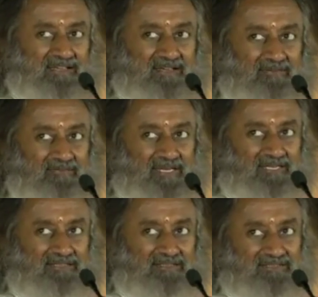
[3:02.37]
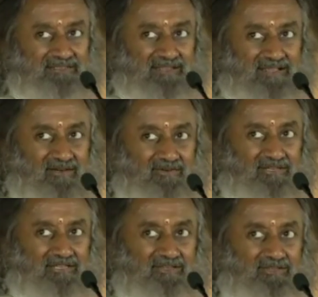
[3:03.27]
but how
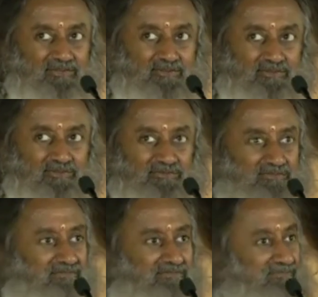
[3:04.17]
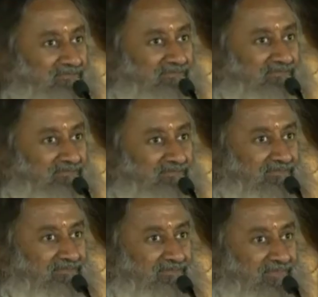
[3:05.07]
can you?
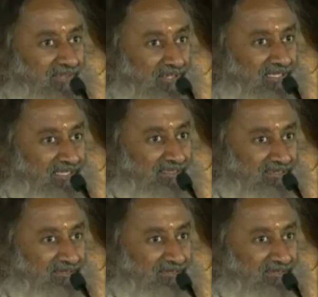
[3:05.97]
Got it?